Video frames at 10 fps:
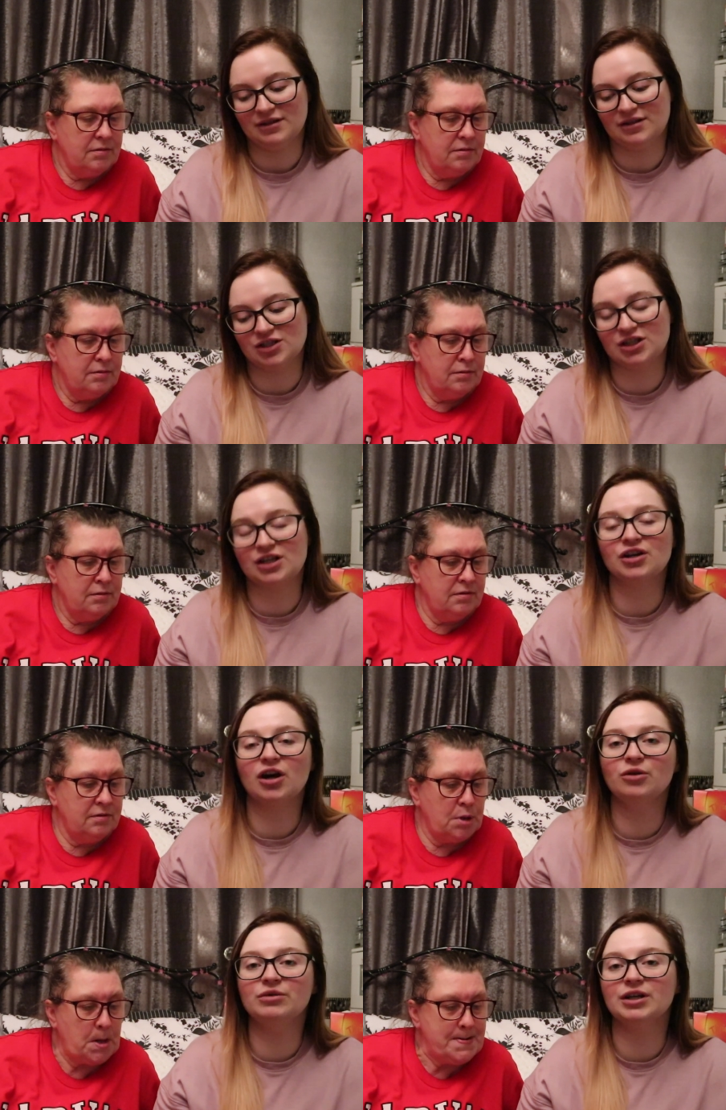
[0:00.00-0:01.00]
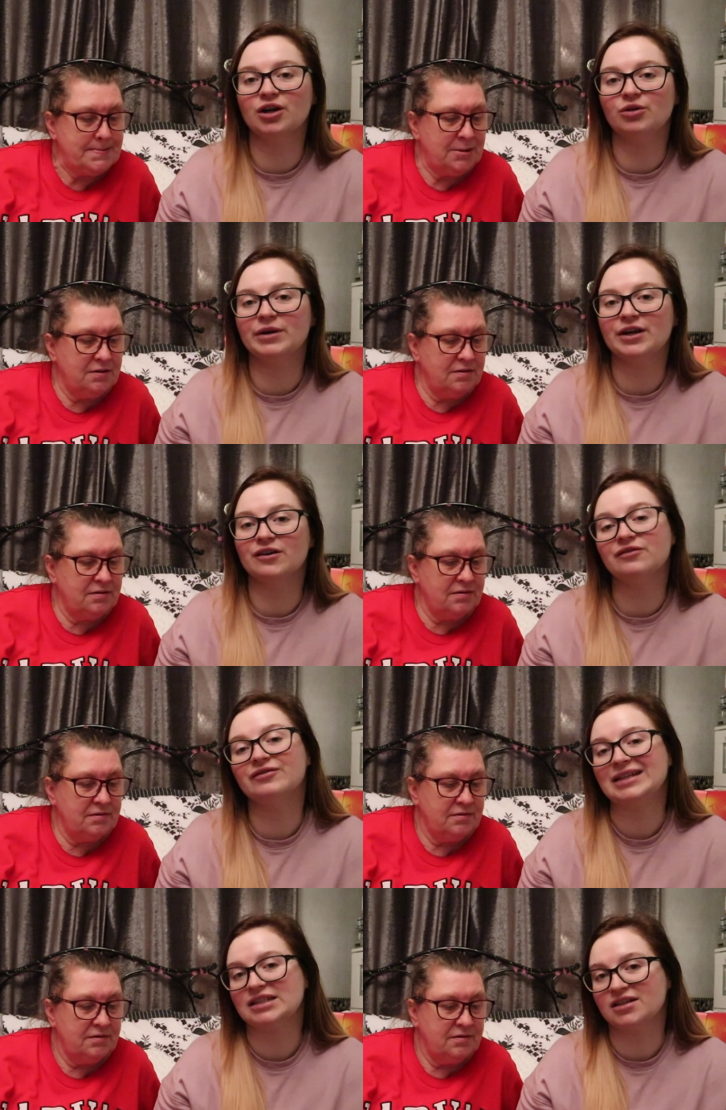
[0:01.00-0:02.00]
Speaker 1: She can only go where her
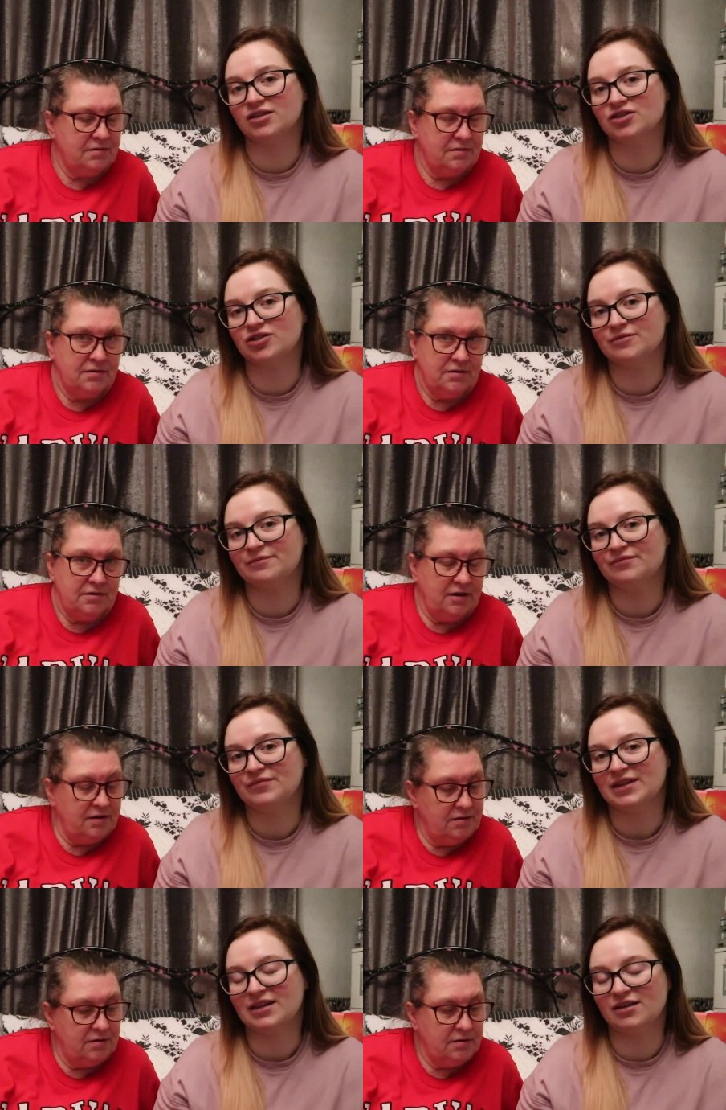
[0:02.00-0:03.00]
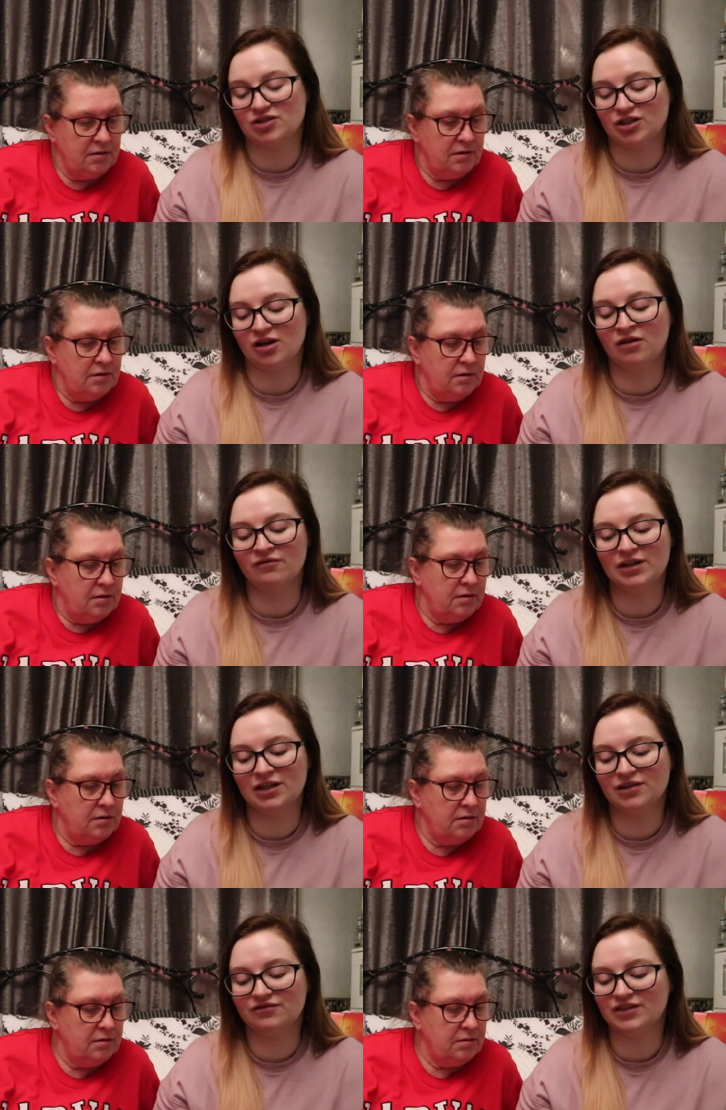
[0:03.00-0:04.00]
feet touch. Yeah. If she can't feel
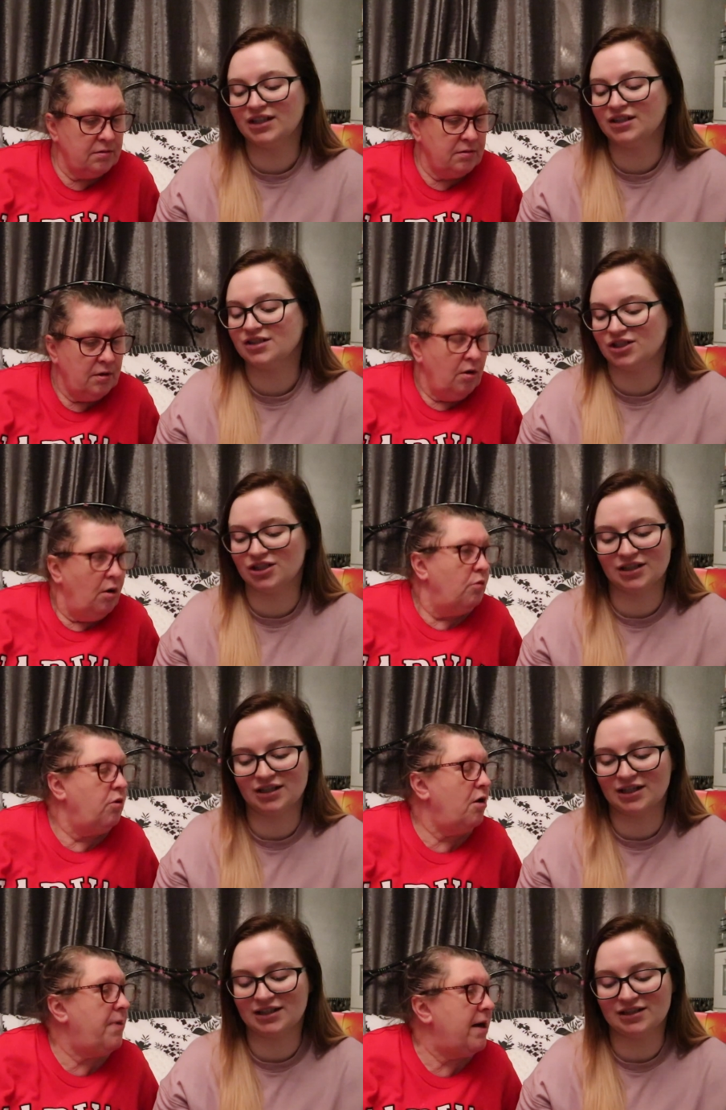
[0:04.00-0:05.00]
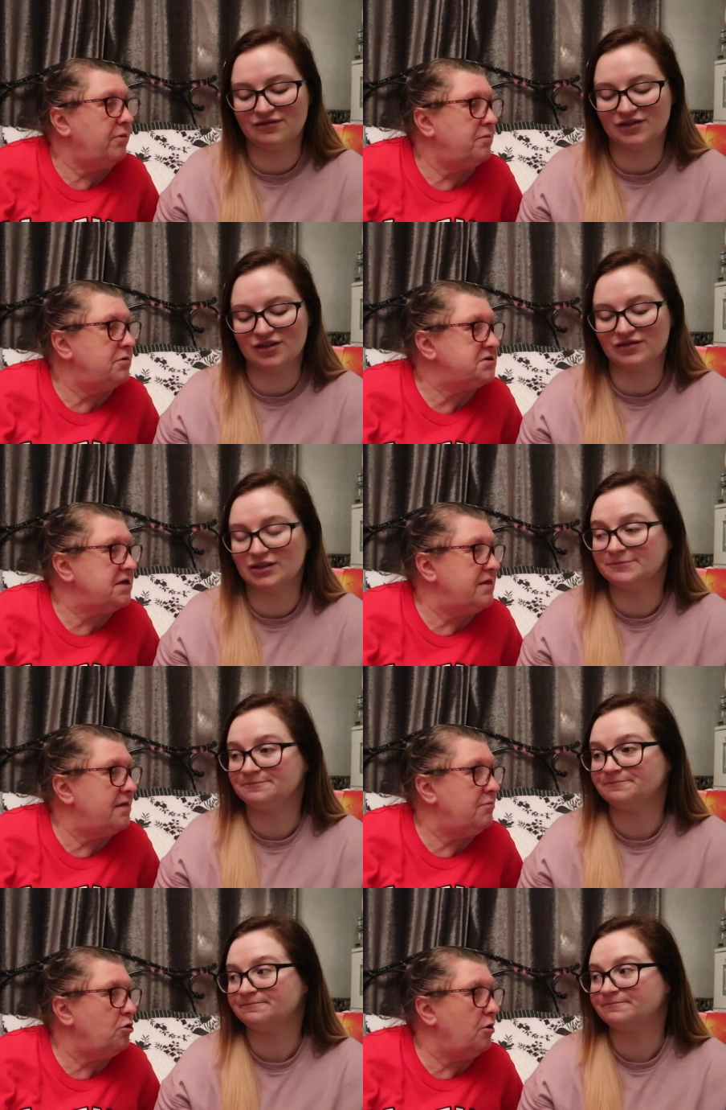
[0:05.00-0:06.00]
her feet, she ain't What about when you was in
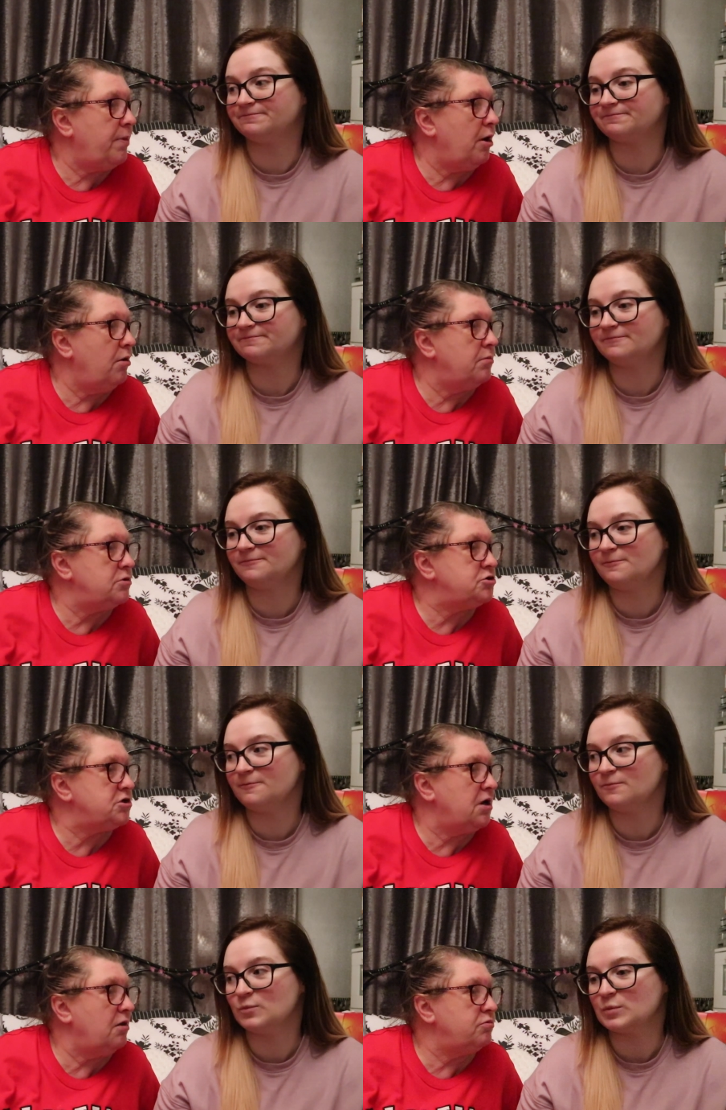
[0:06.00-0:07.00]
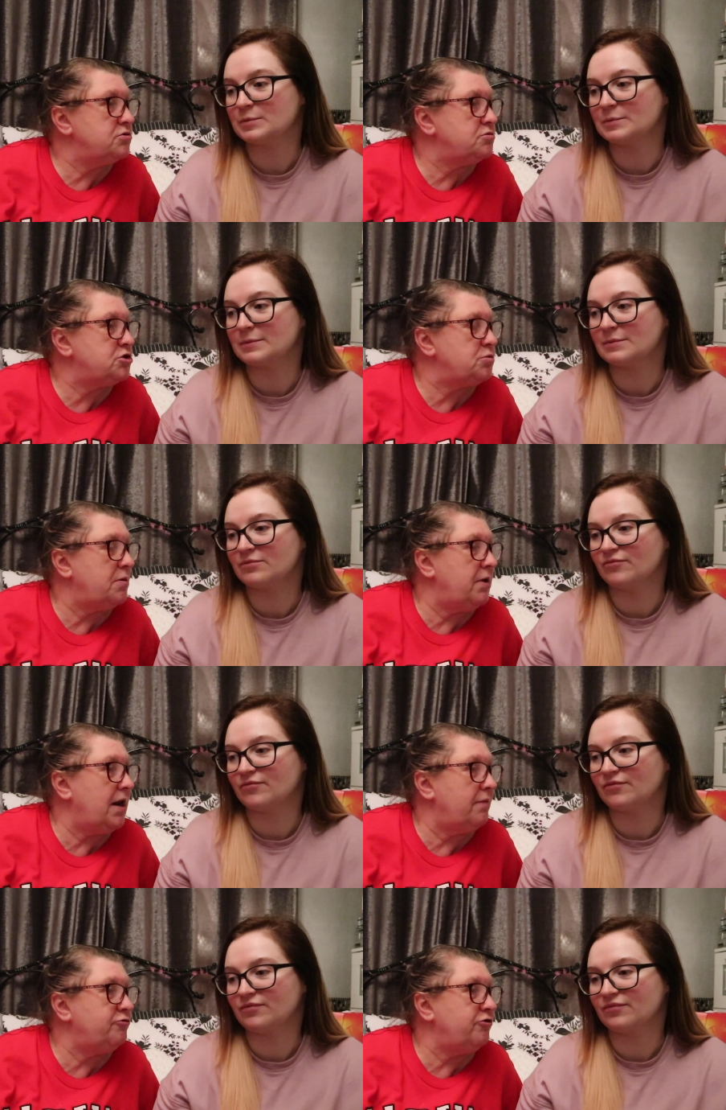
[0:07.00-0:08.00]
Speaker 2: them little apartments and I was swimming
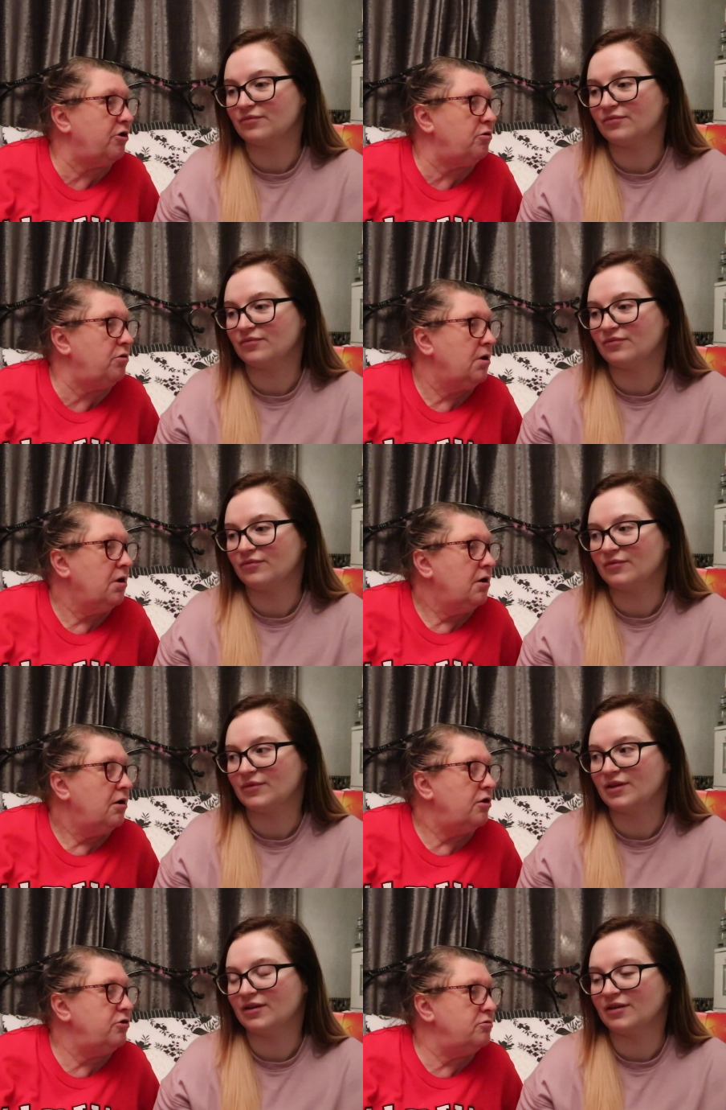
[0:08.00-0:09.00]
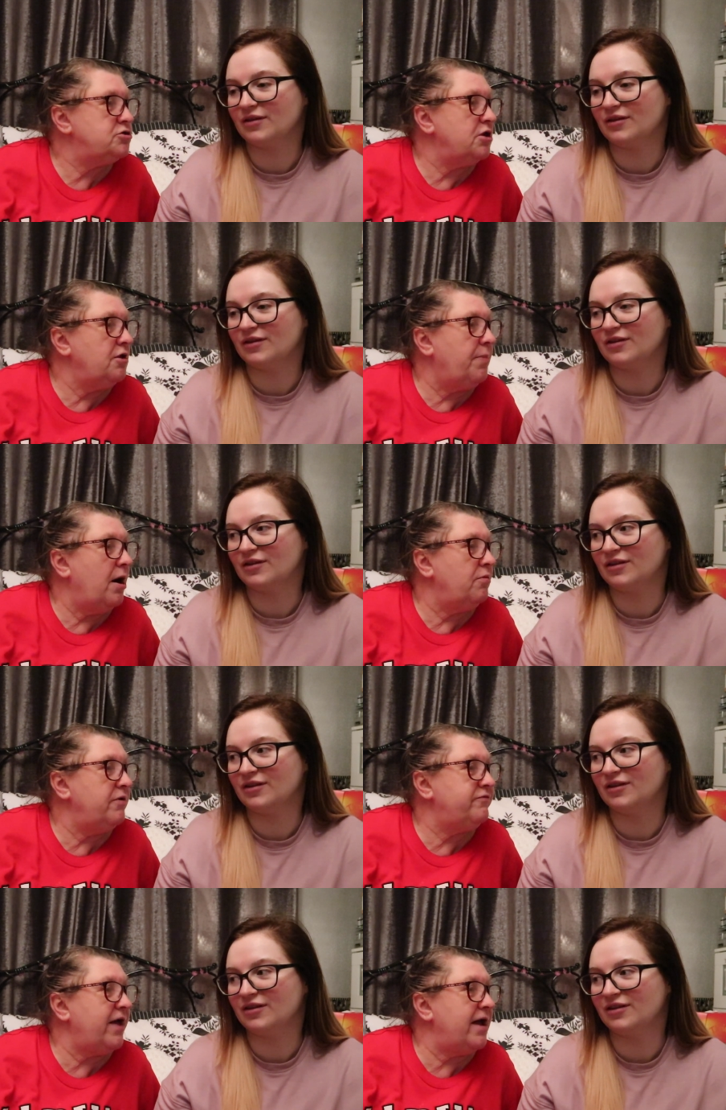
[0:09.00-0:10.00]
up to you and you was at the bar
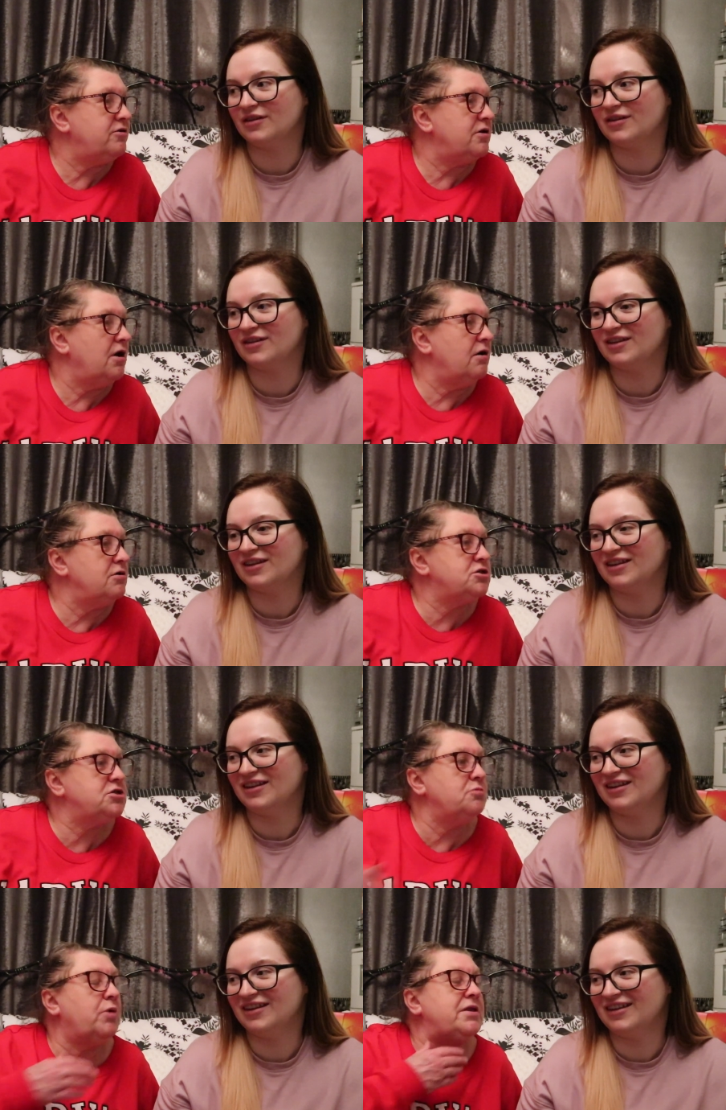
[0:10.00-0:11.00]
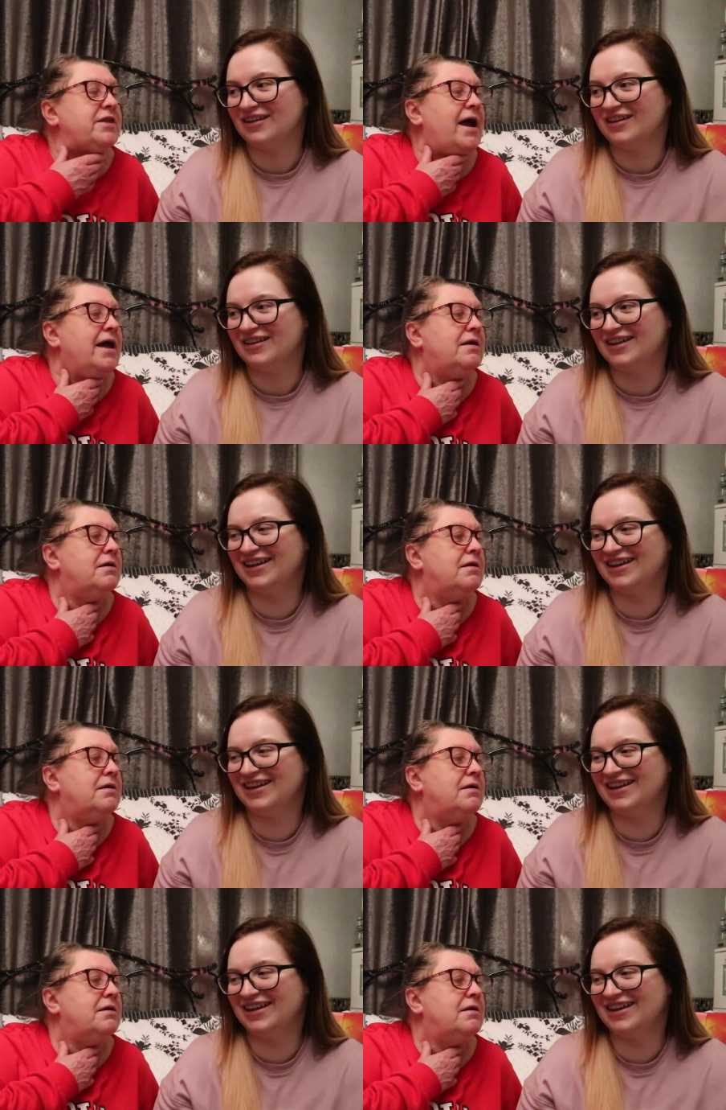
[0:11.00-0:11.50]
with Dad and I went down